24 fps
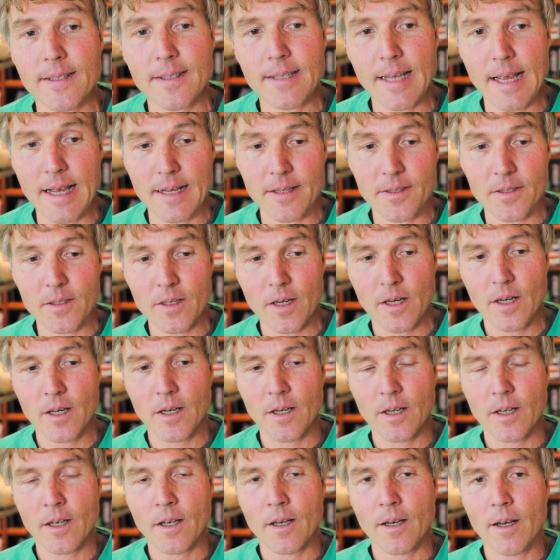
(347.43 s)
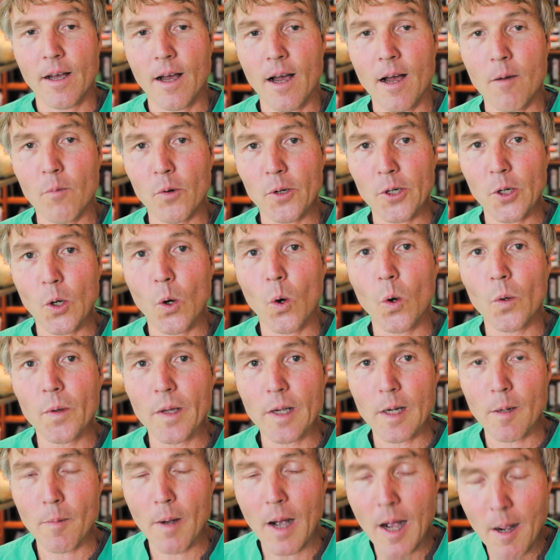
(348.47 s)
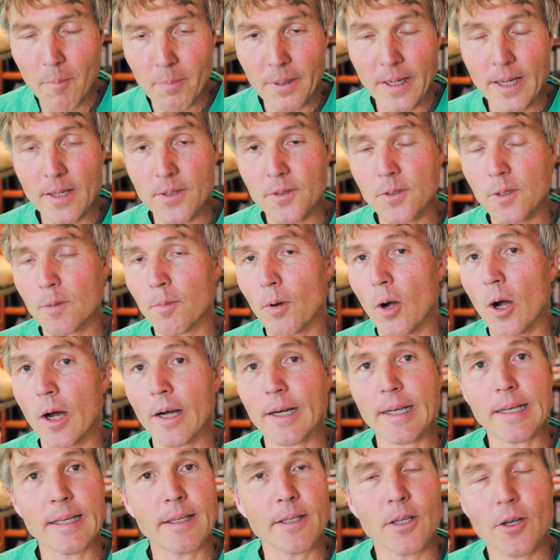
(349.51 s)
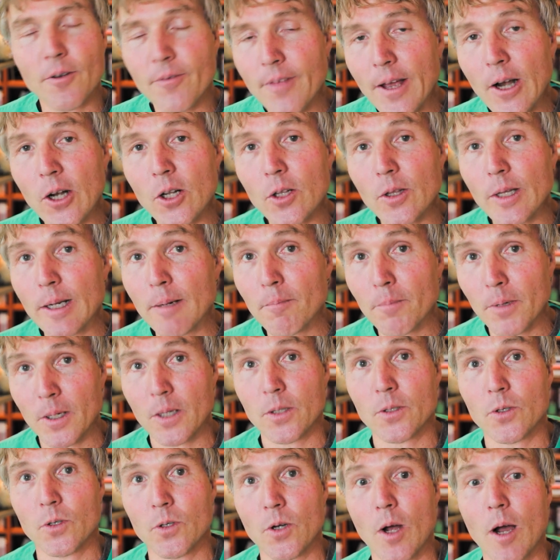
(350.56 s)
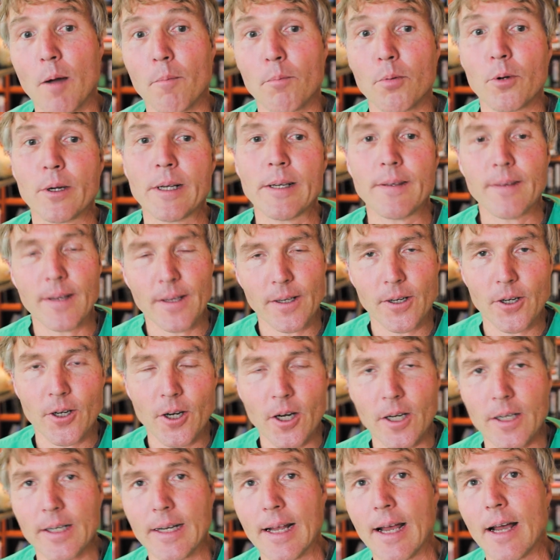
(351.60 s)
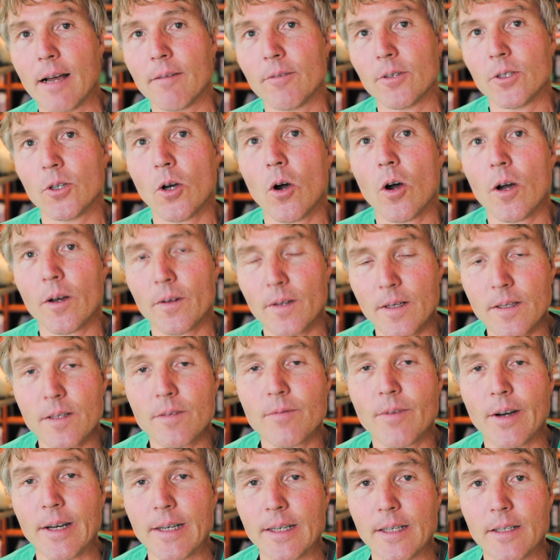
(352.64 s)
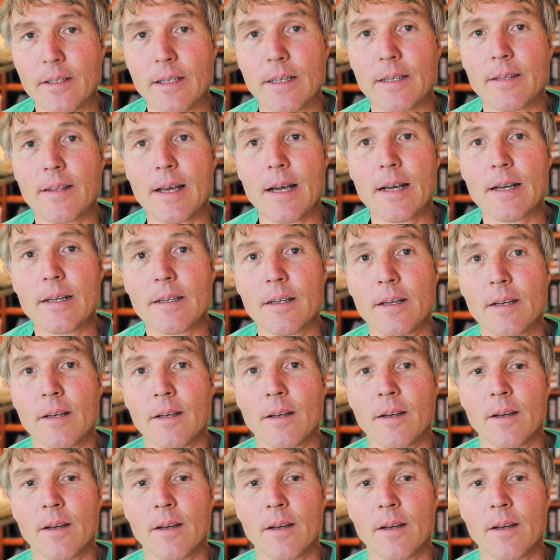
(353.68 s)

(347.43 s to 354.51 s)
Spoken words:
the sense. Where you're holding them up against your body, you know, if they're limp because they're not breathing, you're not gonna have a dog that's fighting like that.